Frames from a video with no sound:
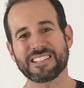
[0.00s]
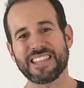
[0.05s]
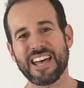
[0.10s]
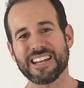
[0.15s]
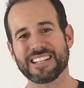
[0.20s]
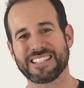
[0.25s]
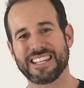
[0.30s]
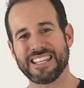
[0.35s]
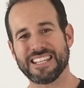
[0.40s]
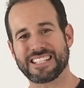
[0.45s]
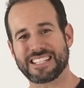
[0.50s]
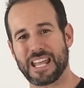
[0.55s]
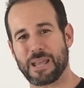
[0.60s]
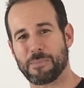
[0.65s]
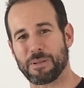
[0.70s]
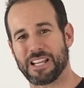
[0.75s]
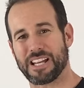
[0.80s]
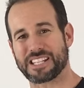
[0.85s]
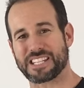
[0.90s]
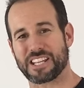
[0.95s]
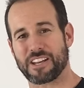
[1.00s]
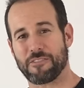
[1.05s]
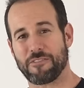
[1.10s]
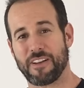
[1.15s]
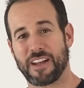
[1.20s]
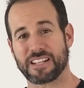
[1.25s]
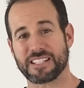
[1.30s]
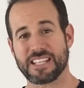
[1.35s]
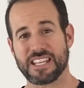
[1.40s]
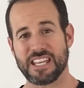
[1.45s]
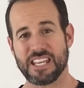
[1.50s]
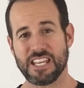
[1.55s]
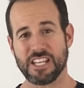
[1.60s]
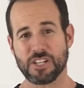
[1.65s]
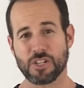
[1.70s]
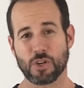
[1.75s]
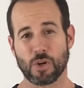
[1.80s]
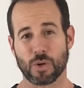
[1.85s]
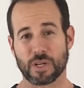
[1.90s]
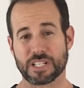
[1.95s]
that destabilizing effect
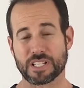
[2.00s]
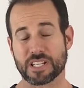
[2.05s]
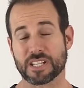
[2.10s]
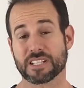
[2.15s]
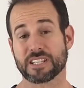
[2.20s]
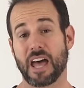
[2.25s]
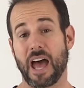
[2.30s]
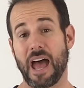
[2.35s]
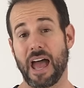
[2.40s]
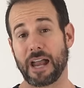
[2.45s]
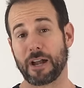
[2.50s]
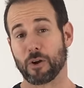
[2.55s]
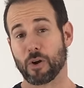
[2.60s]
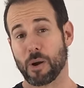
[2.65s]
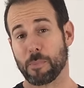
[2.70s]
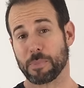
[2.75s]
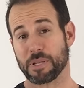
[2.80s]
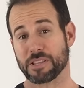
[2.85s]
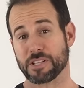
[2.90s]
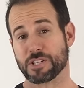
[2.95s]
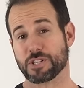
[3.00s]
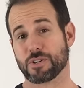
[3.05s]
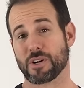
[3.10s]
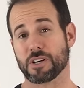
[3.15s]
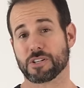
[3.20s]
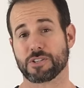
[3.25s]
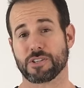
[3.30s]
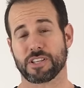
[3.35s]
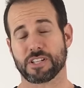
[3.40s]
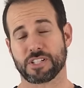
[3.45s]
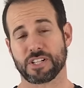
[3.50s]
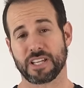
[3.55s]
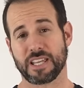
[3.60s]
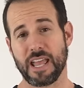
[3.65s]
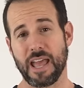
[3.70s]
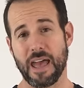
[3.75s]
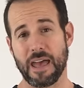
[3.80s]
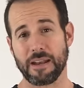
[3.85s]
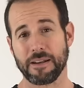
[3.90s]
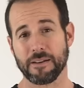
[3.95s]
increases the higher up in the structure that you
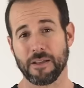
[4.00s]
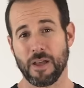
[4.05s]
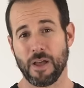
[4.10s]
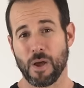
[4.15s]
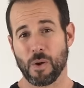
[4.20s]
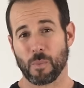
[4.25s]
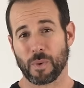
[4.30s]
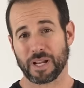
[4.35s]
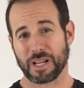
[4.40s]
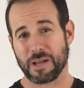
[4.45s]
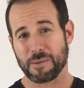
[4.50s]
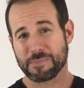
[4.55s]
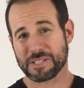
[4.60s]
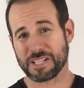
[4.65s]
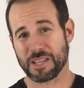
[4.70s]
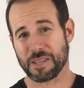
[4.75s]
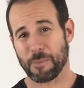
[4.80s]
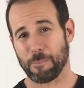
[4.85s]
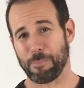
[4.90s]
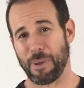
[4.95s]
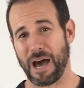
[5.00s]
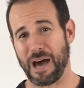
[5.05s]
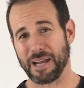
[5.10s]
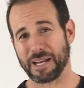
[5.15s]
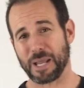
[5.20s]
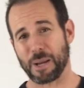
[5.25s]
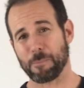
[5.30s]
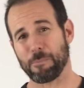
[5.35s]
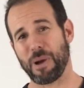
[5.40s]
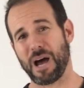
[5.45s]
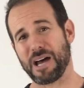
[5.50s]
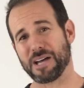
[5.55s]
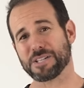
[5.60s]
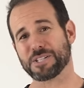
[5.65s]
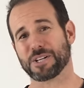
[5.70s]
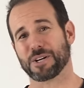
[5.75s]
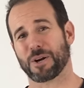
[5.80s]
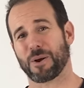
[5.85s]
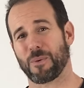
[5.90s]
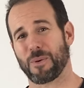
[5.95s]
get, when it comes to the body and
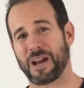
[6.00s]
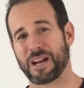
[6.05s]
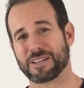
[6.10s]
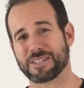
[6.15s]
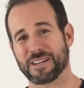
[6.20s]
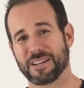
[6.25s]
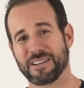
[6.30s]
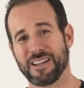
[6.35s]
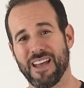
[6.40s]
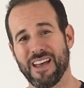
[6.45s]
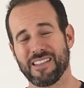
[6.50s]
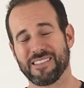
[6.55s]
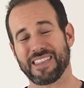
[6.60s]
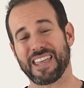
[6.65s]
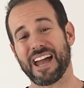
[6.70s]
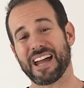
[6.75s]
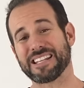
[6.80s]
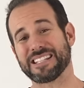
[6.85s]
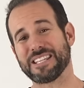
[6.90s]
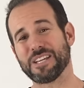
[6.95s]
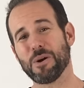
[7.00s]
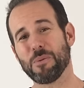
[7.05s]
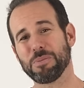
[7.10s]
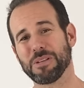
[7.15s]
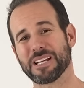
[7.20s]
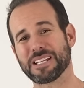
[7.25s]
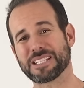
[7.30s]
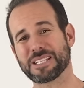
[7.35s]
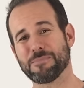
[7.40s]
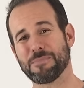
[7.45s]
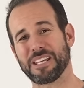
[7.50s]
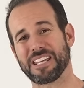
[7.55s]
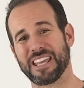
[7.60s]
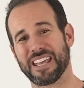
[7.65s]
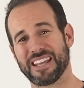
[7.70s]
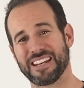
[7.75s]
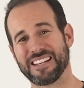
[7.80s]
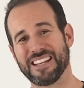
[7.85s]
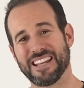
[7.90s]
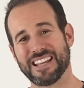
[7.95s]
posture correction, the ideal place to
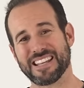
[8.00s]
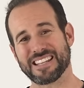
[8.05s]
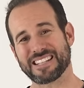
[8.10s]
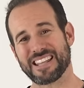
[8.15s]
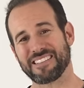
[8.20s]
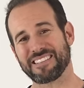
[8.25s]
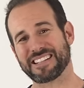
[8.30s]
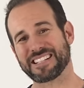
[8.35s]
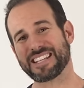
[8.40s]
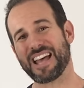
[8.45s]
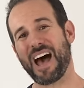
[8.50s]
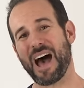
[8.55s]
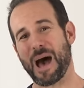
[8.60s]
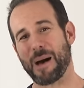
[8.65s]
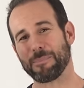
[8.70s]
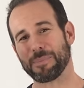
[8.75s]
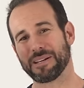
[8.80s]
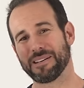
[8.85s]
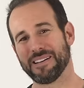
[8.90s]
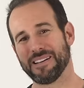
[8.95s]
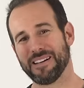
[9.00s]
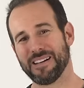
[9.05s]
begin is at the top.